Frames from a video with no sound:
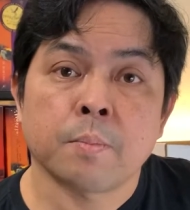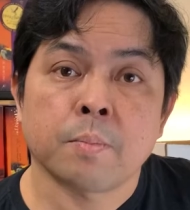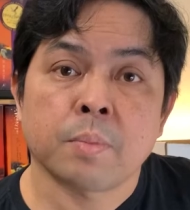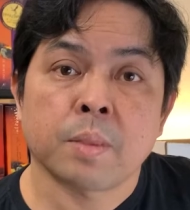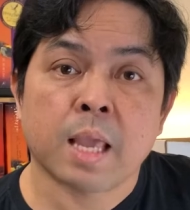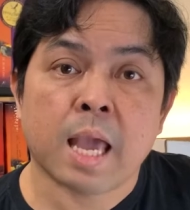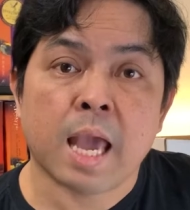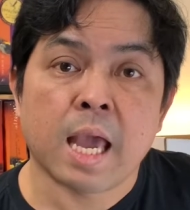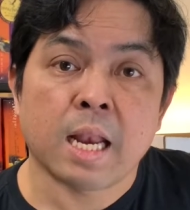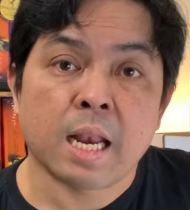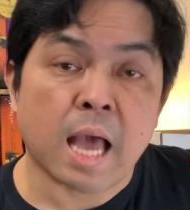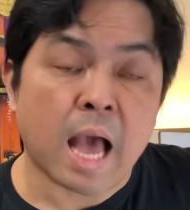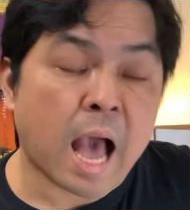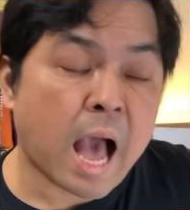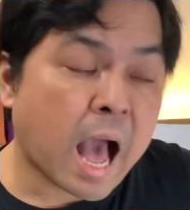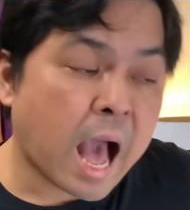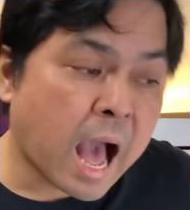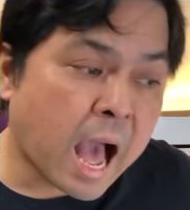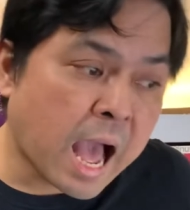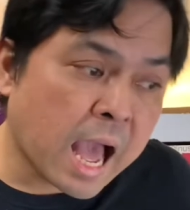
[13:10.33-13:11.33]
And
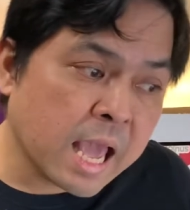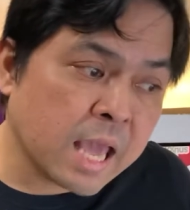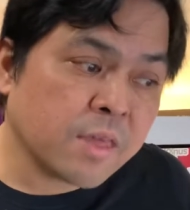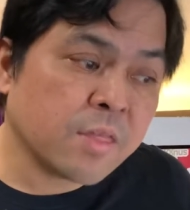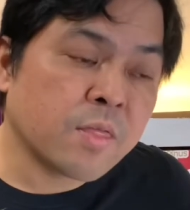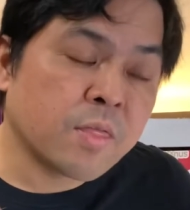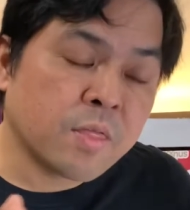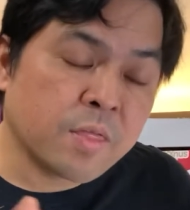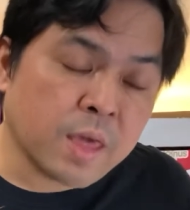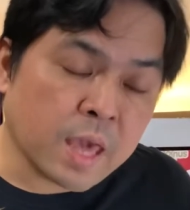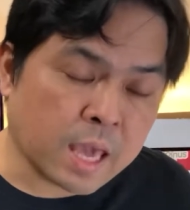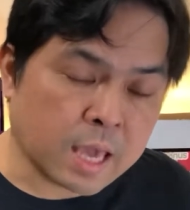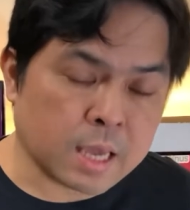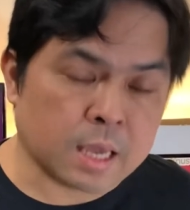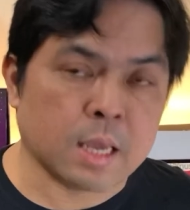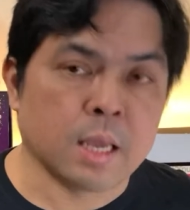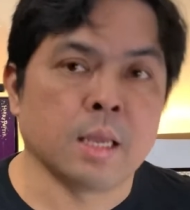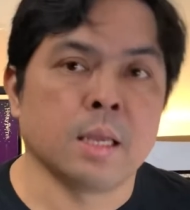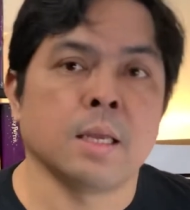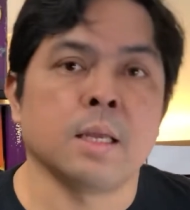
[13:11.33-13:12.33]
I think
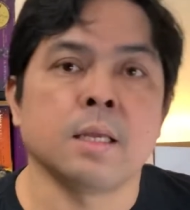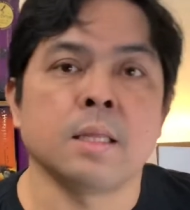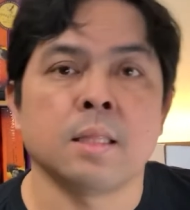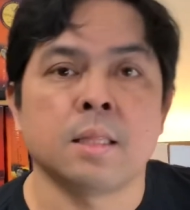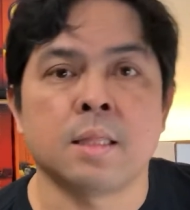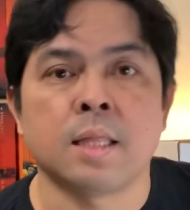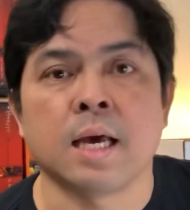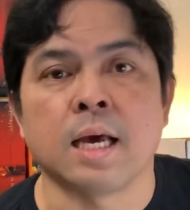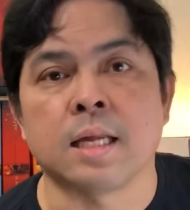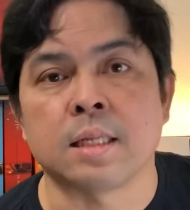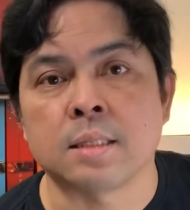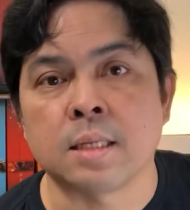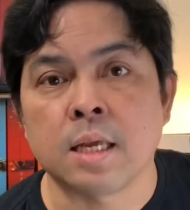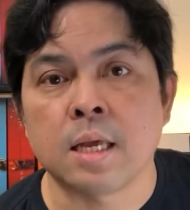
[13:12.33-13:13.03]
that